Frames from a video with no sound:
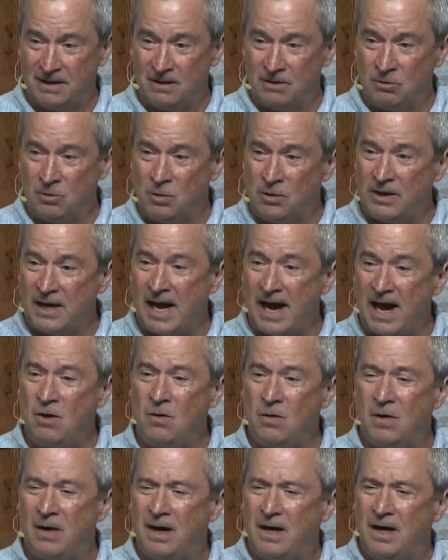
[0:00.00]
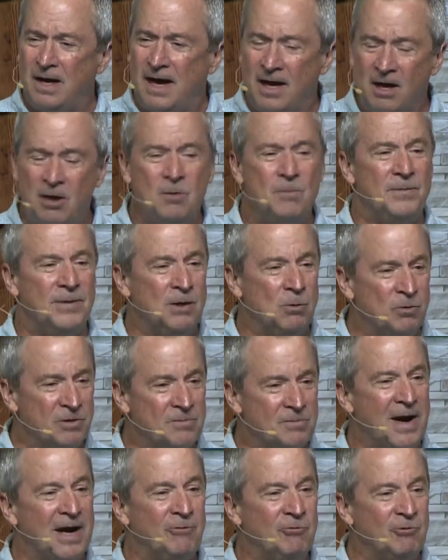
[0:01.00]
Lord, how help me with
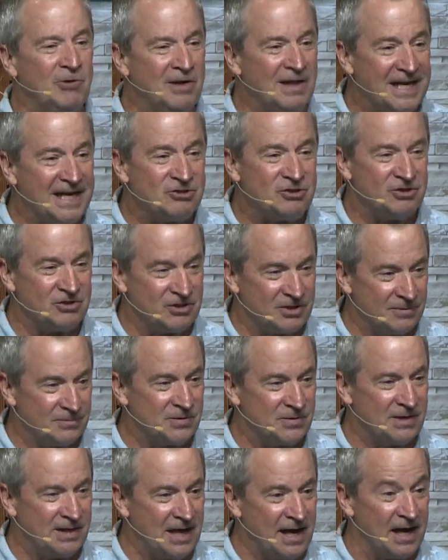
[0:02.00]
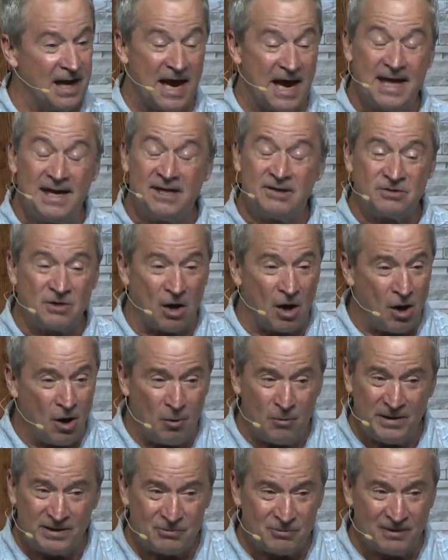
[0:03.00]
my relationships today. And it's
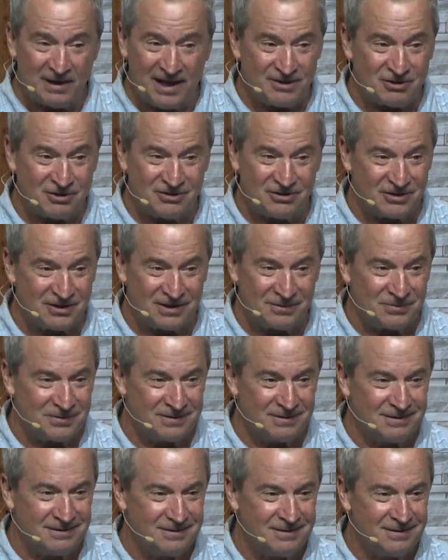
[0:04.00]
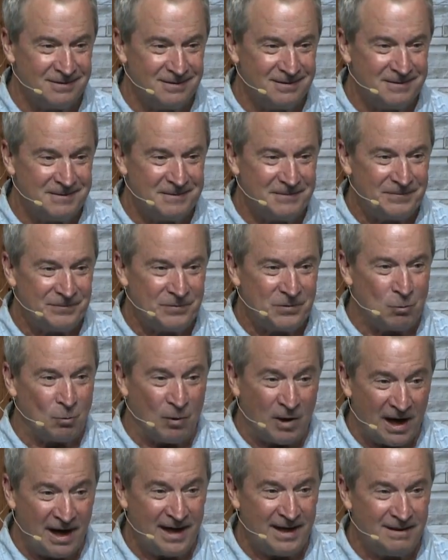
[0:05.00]
always relationships.
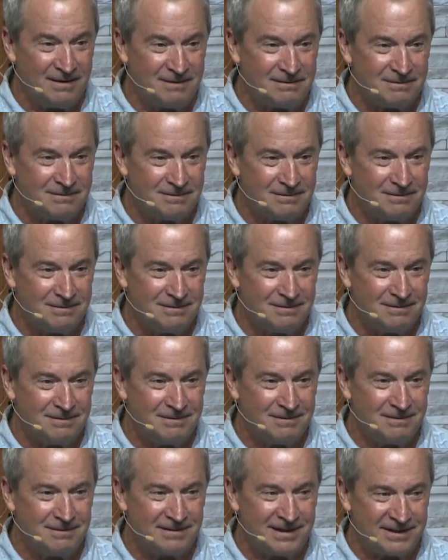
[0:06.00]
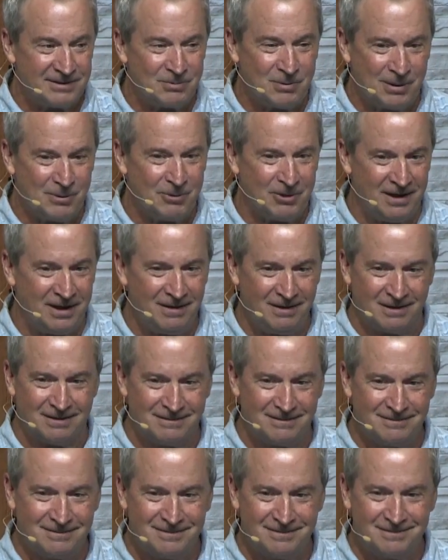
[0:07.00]
Why? That's why we're here.
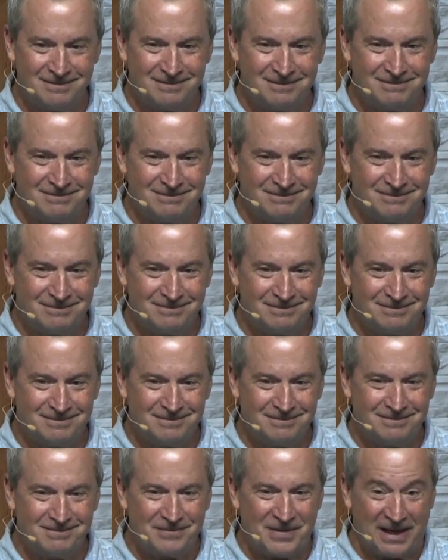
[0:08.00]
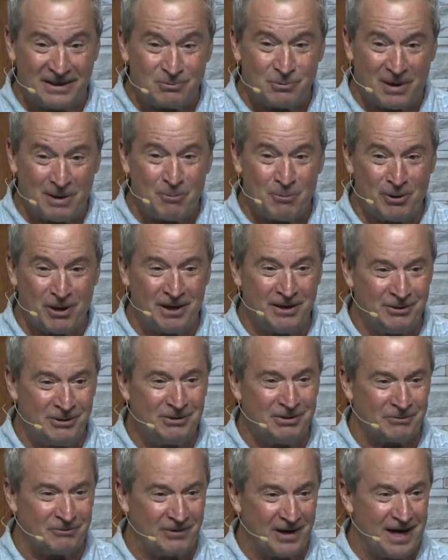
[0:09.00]
That's why we're on
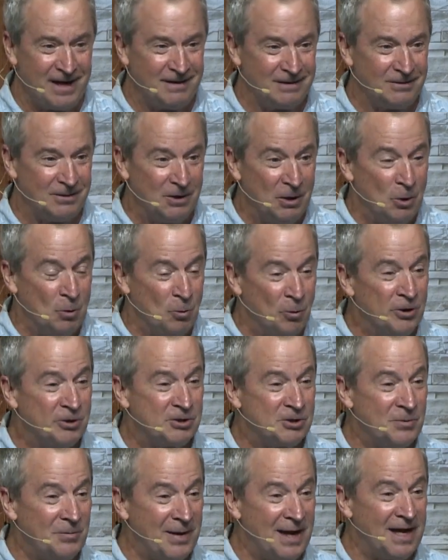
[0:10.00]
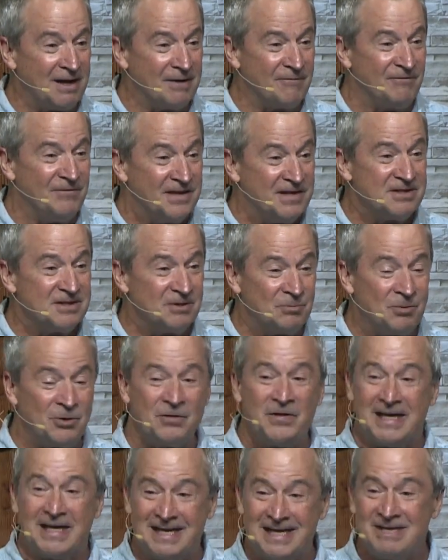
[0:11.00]
earth, right? We're to make visible
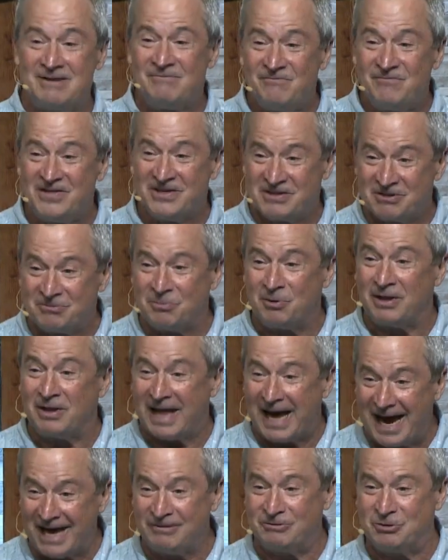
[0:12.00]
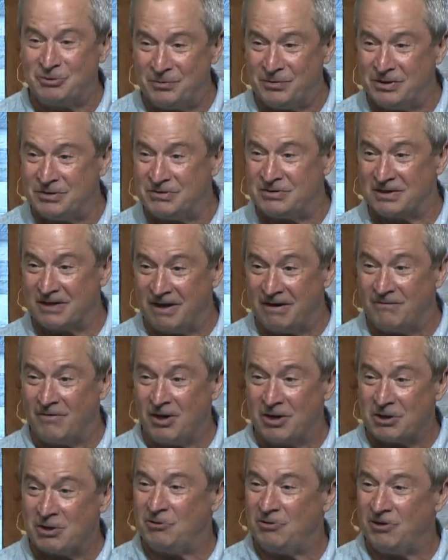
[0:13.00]
the invisible attributes of
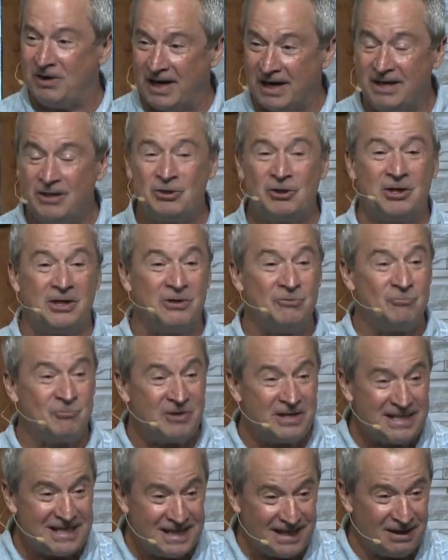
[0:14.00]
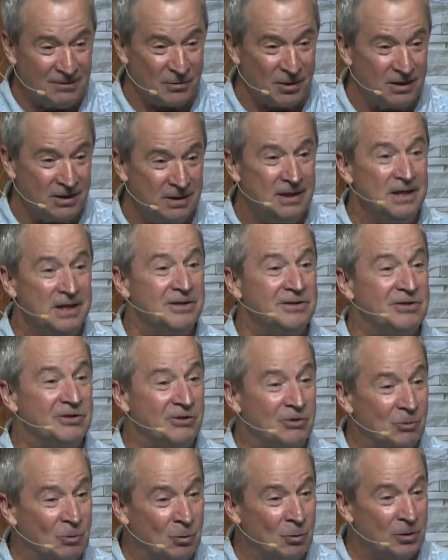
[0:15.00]
our Creator and Redeemer to
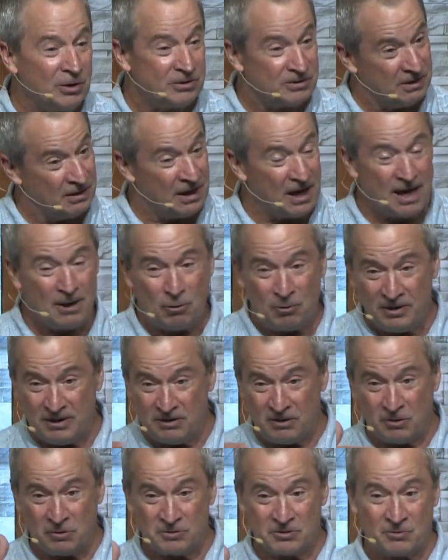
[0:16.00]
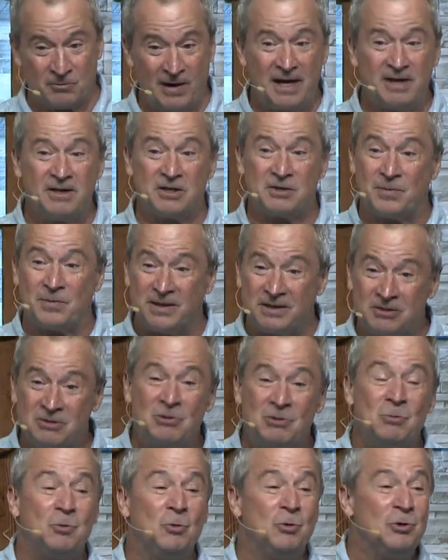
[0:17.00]
the wor- to not only to those around us, but to
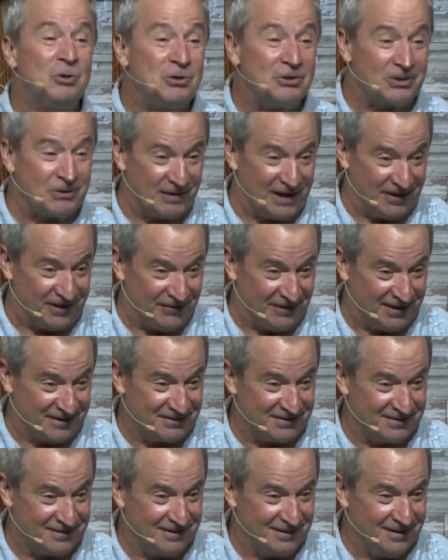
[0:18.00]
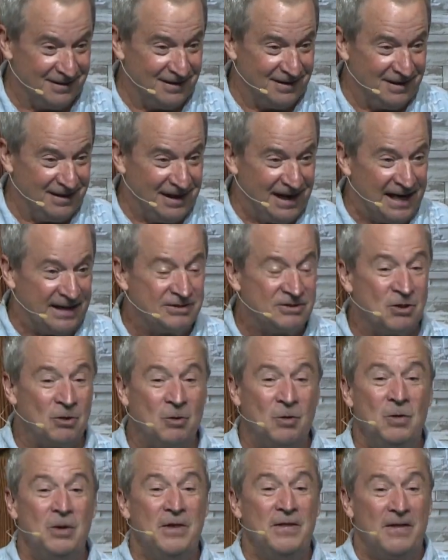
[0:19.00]
the world around us. And
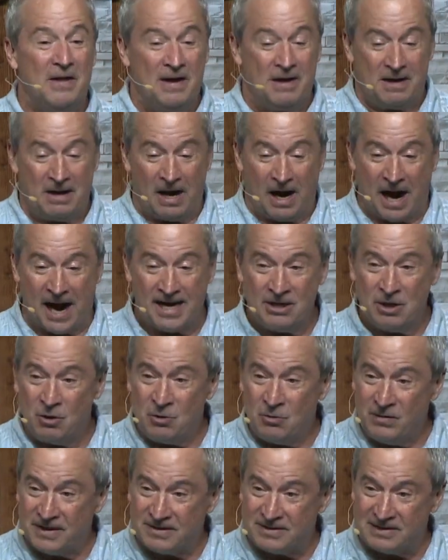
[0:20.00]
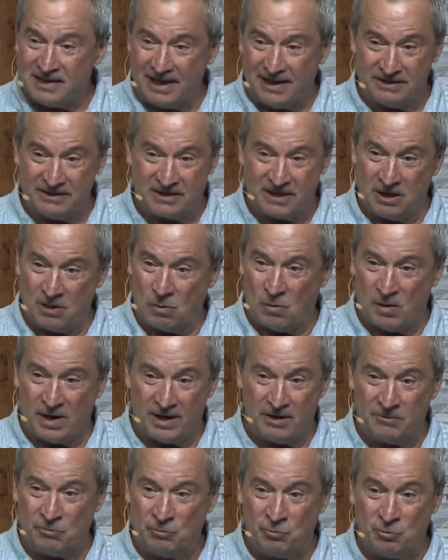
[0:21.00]
so I know that Satan's going to want
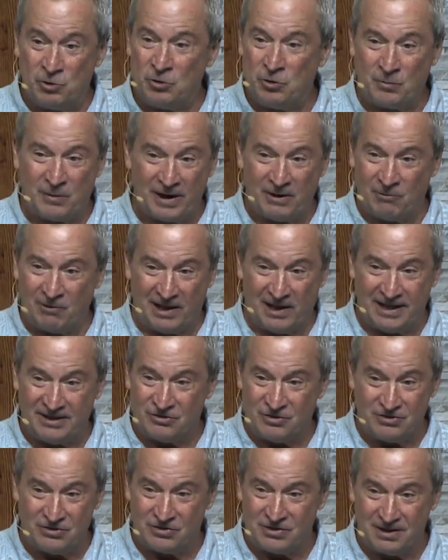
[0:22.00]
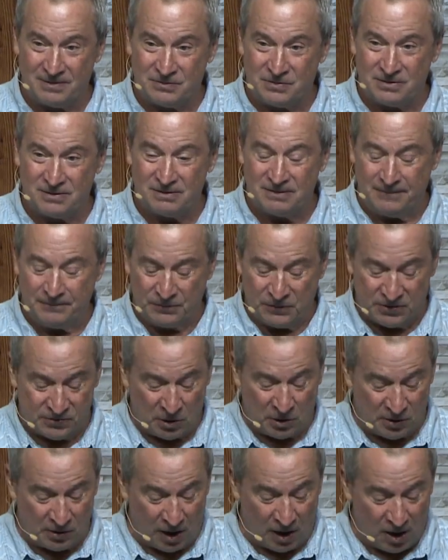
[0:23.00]
to ruin my relationships.
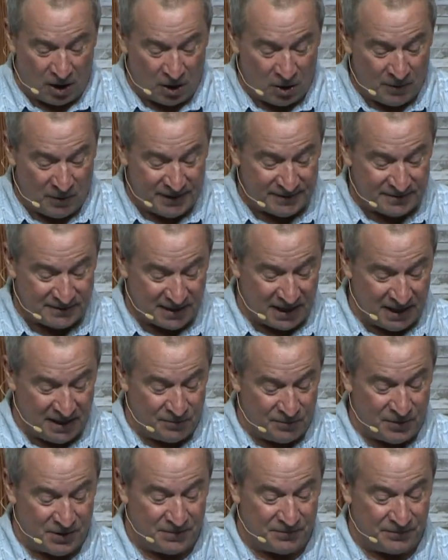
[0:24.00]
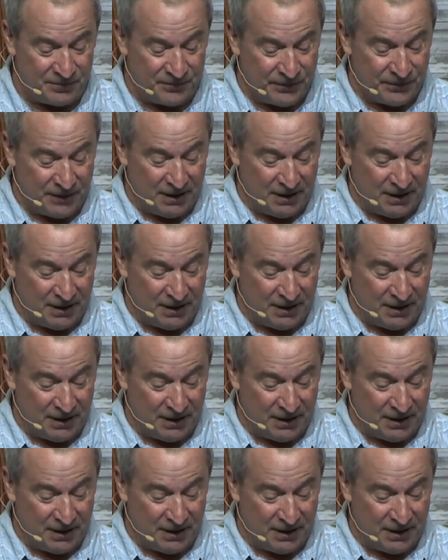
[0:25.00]
So to always keep them